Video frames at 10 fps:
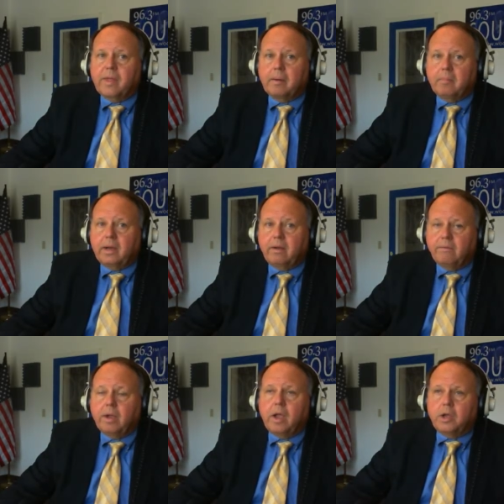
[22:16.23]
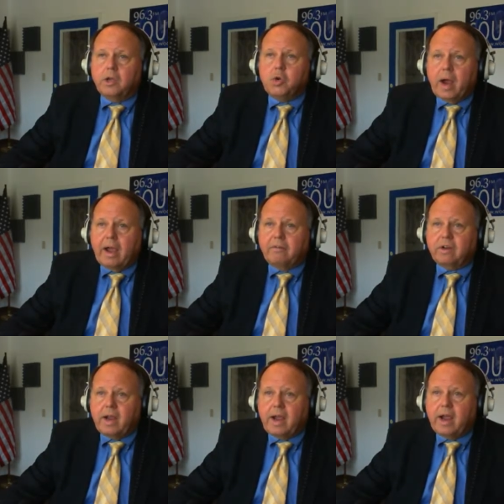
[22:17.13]
That means you
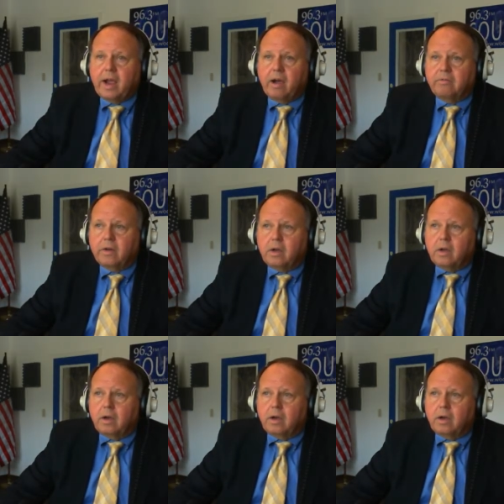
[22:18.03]
have to have